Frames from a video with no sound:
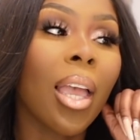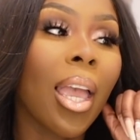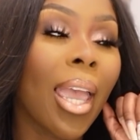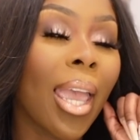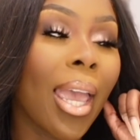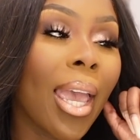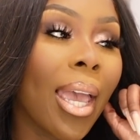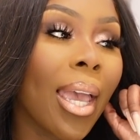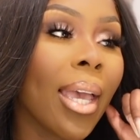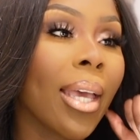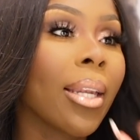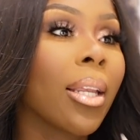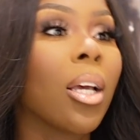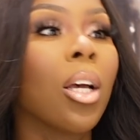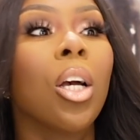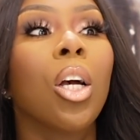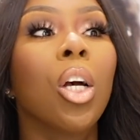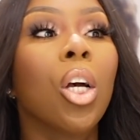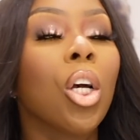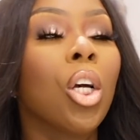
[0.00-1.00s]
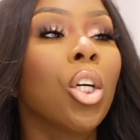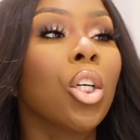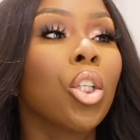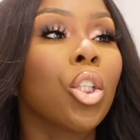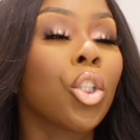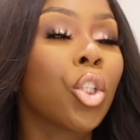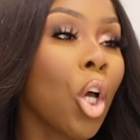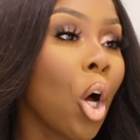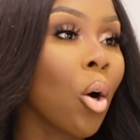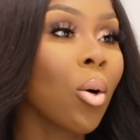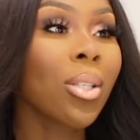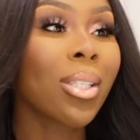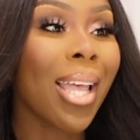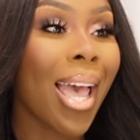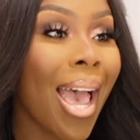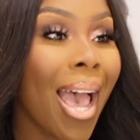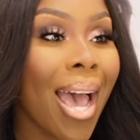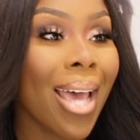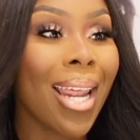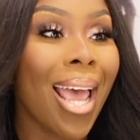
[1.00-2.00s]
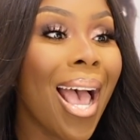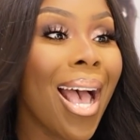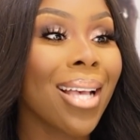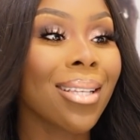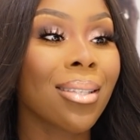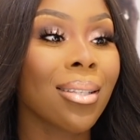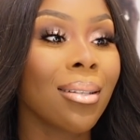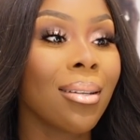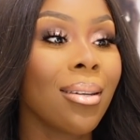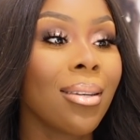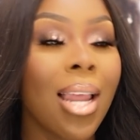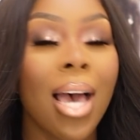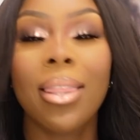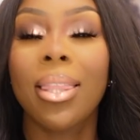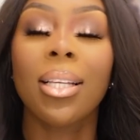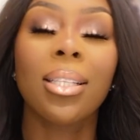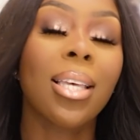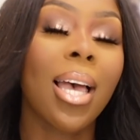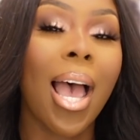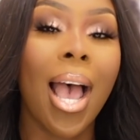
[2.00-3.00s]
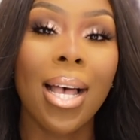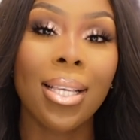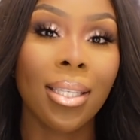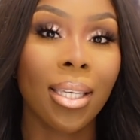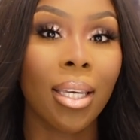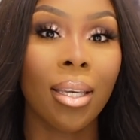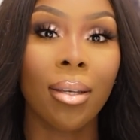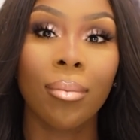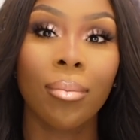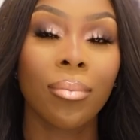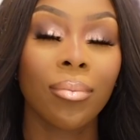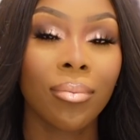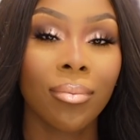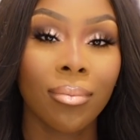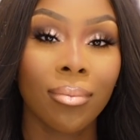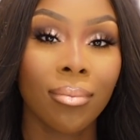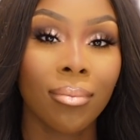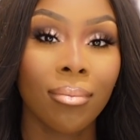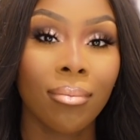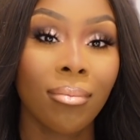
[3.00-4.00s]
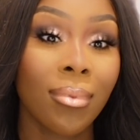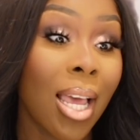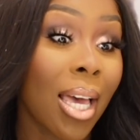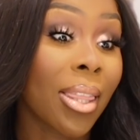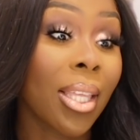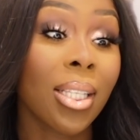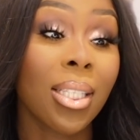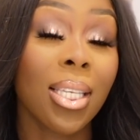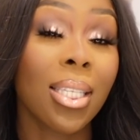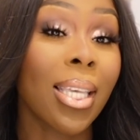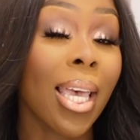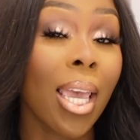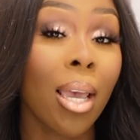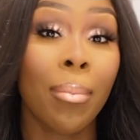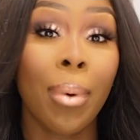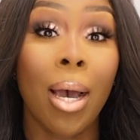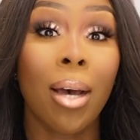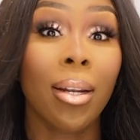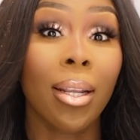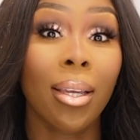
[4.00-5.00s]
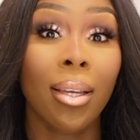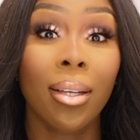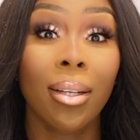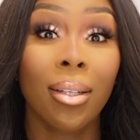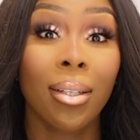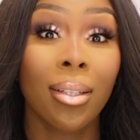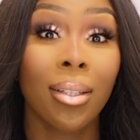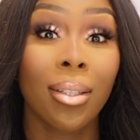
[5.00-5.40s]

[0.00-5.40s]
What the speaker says: And Joe's dad has nothing to ask him, nothing to say about it.